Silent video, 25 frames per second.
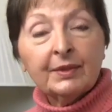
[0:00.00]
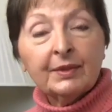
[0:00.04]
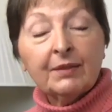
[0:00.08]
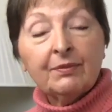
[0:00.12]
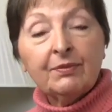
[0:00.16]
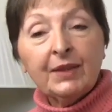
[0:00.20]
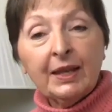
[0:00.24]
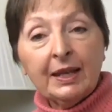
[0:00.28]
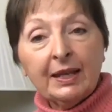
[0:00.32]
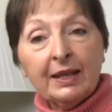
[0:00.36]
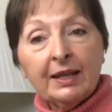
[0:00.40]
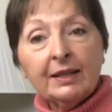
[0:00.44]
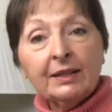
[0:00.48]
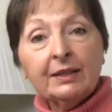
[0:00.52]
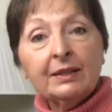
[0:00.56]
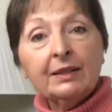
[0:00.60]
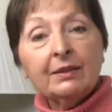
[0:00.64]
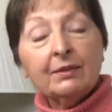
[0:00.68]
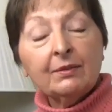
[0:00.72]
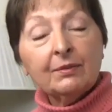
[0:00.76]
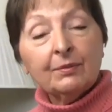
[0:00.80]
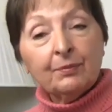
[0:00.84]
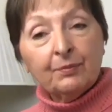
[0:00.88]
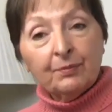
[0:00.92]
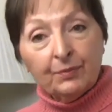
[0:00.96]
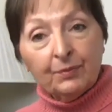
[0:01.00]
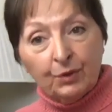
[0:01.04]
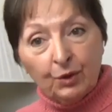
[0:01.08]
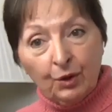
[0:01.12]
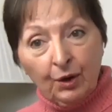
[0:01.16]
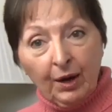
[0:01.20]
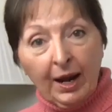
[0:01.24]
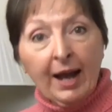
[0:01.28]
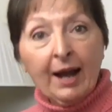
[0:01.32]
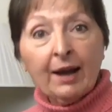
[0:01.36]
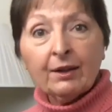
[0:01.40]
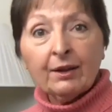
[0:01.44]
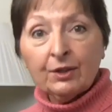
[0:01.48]
then you're
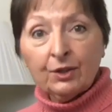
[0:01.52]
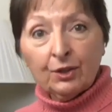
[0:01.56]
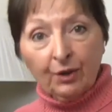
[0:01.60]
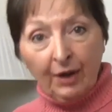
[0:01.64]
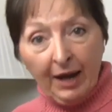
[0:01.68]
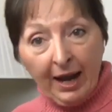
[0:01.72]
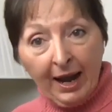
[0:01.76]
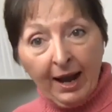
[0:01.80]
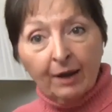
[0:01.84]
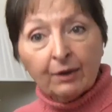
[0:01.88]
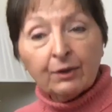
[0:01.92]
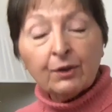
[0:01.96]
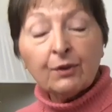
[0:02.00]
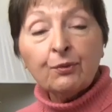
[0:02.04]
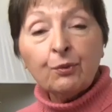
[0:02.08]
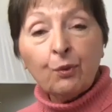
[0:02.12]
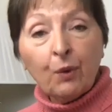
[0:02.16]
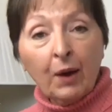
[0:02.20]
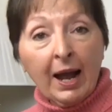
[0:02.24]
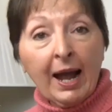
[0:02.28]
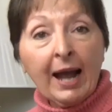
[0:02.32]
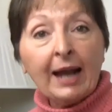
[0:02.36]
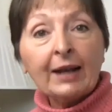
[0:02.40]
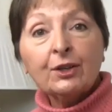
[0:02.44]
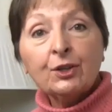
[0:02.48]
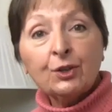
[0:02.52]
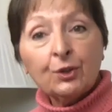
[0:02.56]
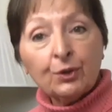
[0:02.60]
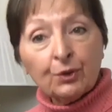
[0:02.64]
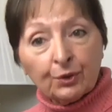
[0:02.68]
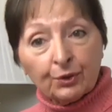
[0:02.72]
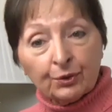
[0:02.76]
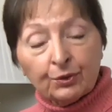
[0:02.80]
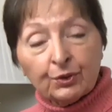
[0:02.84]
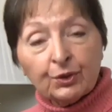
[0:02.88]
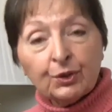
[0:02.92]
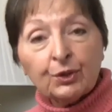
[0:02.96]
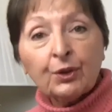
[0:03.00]
out of whack.
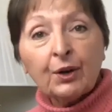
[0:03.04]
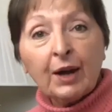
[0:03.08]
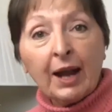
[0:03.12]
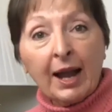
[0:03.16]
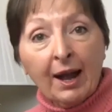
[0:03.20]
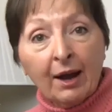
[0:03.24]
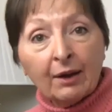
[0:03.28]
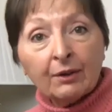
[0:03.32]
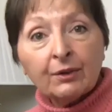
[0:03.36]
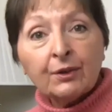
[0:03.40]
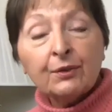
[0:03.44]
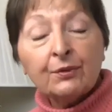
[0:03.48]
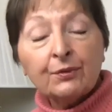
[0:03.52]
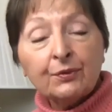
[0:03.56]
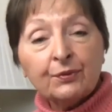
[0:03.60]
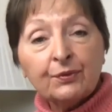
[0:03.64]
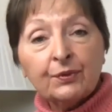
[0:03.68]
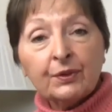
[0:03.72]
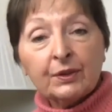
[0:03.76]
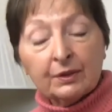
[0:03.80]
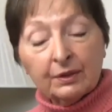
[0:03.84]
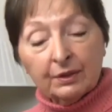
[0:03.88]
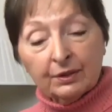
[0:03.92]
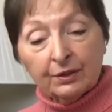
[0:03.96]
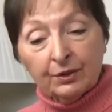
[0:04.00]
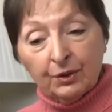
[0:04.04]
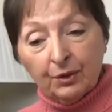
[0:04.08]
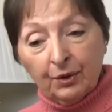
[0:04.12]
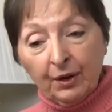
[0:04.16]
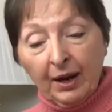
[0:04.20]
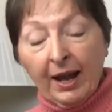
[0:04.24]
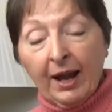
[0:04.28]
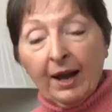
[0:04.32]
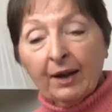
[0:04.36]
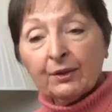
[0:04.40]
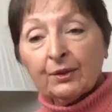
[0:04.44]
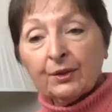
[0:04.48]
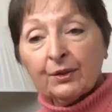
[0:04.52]
You're out of
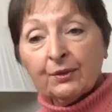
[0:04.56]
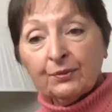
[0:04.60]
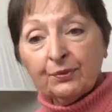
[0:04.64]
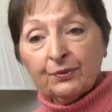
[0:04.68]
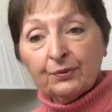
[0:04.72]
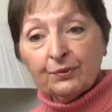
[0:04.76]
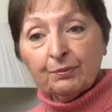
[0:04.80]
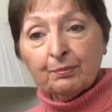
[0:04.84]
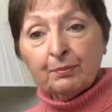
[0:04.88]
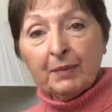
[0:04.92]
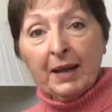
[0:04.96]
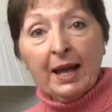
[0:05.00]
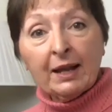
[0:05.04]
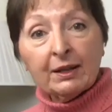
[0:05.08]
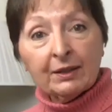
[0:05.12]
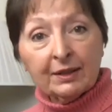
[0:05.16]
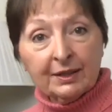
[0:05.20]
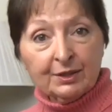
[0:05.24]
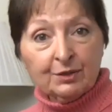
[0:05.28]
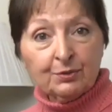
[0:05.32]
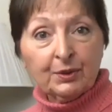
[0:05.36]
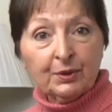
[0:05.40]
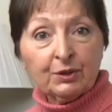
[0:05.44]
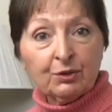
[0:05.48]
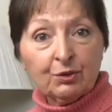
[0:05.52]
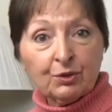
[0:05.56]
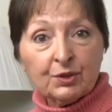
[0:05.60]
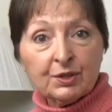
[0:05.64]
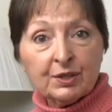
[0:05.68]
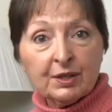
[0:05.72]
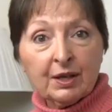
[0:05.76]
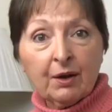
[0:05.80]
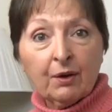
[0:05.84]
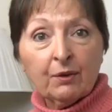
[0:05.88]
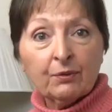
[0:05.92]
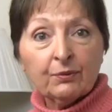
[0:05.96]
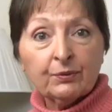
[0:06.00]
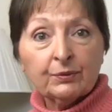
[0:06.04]
balance with
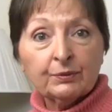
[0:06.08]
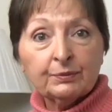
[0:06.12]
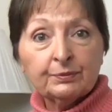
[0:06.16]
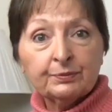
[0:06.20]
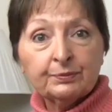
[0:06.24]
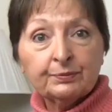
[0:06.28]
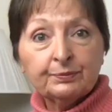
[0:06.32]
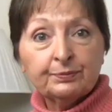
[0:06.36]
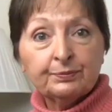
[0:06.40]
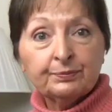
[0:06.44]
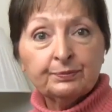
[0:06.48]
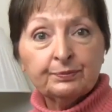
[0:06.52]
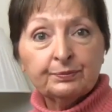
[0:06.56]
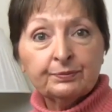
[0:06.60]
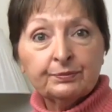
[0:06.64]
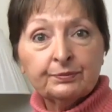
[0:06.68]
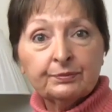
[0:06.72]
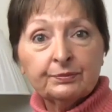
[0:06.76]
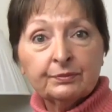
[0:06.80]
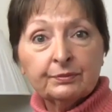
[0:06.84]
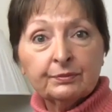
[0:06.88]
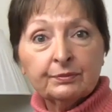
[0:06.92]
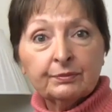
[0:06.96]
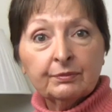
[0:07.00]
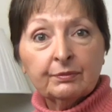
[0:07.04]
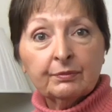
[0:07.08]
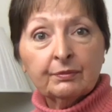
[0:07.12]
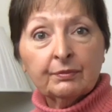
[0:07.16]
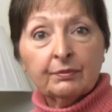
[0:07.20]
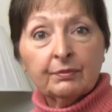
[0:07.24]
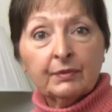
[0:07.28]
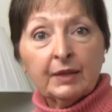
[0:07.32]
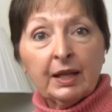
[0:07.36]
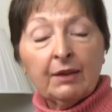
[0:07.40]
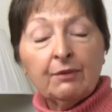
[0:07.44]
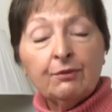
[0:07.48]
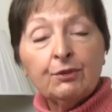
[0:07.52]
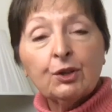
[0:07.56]
yourself.
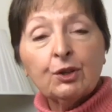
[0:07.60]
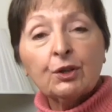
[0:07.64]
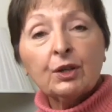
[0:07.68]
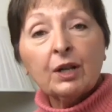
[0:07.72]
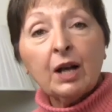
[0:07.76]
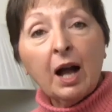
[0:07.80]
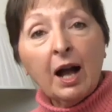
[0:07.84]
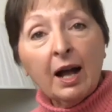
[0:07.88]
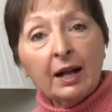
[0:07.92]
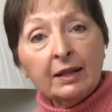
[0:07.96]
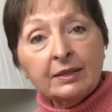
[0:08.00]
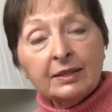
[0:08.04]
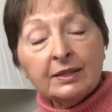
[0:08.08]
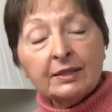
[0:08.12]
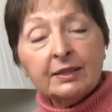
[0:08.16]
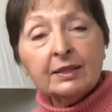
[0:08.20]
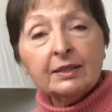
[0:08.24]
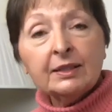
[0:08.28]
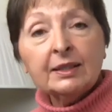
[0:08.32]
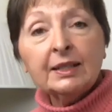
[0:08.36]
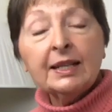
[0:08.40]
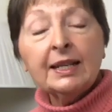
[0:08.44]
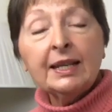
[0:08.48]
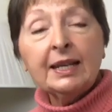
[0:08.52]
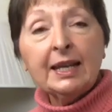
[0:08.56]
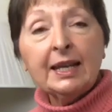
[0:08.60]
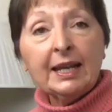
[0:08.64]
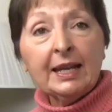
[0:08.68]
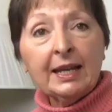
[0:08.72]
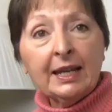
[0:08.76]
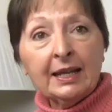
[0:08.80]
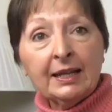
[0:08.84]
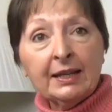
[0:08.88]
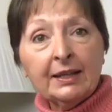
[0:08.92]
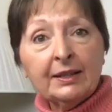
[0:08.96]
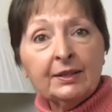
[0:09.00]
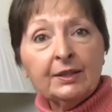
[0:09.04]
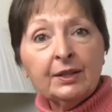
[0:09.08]
If you're constantly
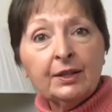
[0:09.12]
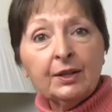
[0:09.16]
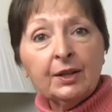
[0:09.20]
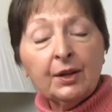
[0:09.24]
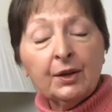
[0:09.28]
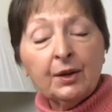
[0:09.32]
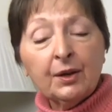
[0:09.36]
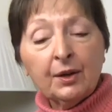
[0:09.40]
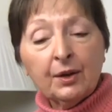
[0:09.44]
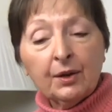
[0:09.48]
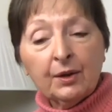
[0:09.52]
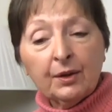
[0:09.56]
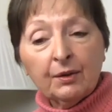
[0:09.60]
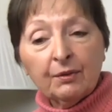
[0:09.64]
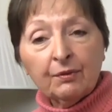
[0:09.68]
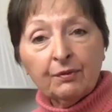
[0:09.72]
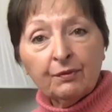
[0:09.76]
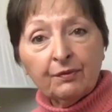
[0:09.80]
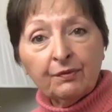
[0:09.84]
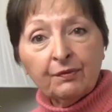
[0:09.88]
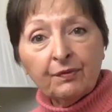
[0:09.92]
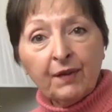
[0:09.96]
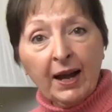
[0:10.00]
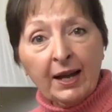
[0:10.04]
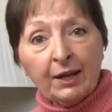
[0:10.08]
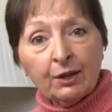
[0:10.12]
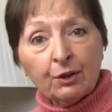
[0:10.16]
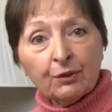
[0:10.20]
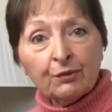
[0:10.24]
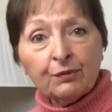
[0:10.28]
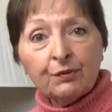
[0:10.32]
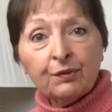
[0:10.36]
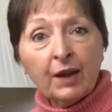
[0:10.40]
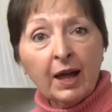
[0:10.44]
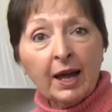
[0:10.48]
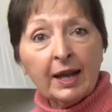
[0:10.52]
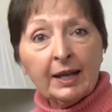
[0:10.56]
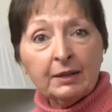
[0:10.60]
in fight or
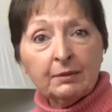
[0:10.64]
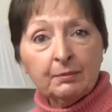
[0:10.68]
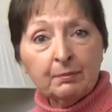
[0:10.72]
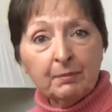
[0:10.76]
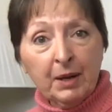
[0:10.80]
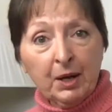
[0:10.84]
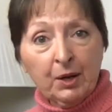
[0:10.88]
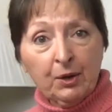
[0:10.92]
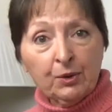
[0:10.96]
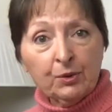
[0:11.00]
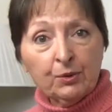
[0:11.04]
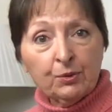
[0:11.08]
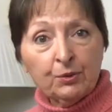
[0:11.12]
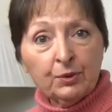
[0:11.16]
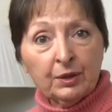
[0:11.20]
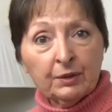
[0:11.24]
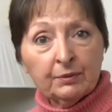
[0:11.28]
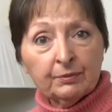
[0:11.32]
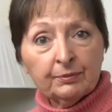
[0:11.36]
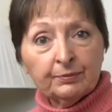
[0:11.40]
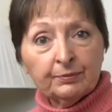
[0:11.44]
flight mode,